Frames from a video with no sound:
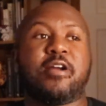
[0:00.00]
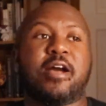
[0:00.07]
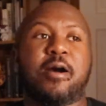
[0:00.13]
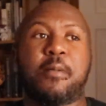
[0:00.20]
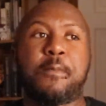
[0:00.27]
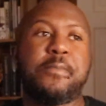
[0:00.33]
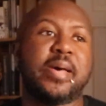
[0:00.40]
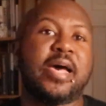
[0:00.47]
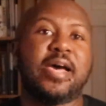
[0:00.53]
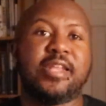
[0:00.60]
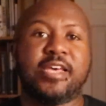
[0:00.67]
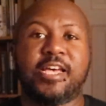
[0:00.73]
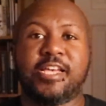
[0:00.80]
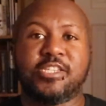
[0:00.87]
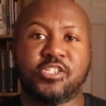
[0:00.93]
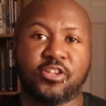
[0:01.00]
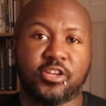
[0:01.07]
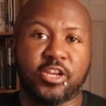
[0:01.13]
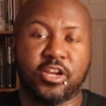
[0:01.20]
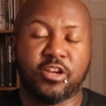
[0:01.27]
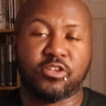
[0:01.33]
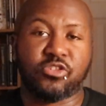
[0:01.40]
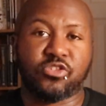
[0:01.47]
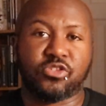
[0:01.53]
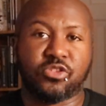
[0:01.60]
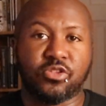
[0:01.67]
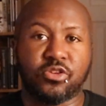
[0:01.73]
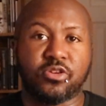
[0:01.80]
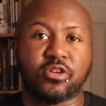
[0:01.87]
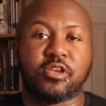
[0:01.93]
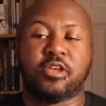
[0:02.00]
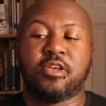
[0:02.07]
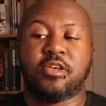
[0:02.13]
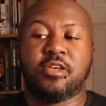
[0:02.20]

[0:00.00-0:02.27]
how badass your characters look.